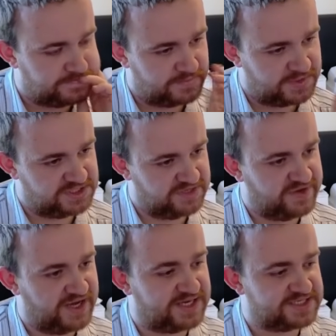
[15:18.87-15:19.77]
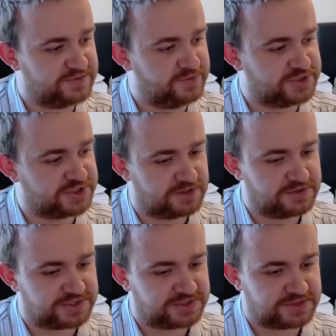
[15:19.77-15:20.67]
Because if he has it, we'll just
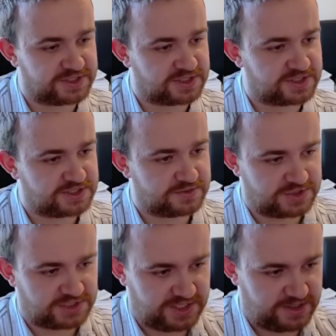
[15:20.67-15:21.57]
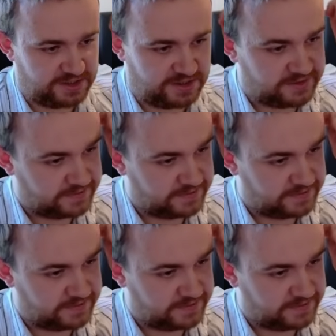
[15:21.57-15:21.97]
lose 2 cards, so we'll just let it go.